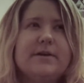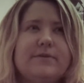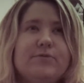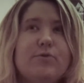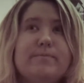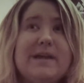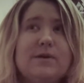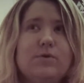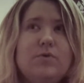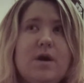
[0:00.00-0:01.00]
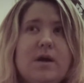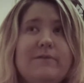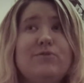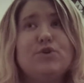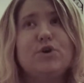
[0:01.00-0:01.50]
for a meal...
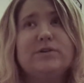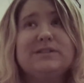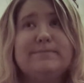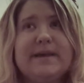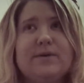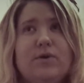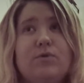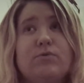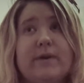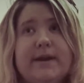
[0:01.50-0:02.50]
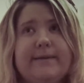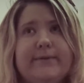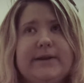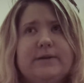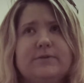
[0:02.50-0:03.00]
for a nice meal, a really,
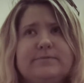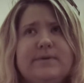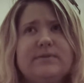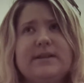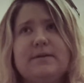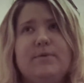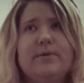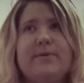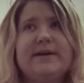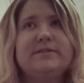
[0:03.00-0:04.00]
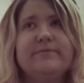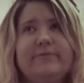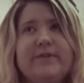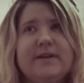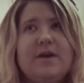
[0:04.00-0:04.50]
really nice meal, then I might wear
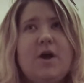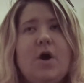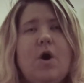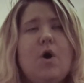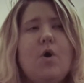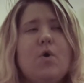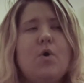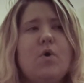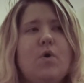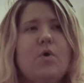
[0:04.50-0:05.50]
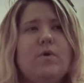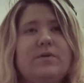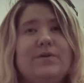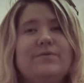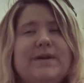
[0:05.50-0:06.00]
something. Or,
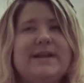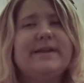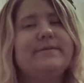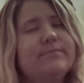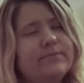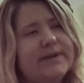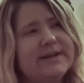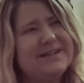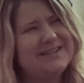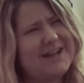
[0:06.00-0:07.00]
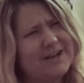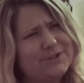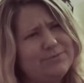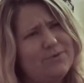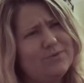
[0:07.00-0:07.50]
like, really, really
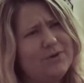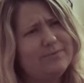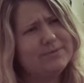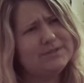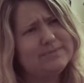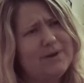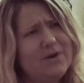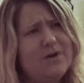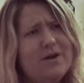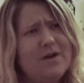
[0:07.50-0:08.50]
casual, like, but smart.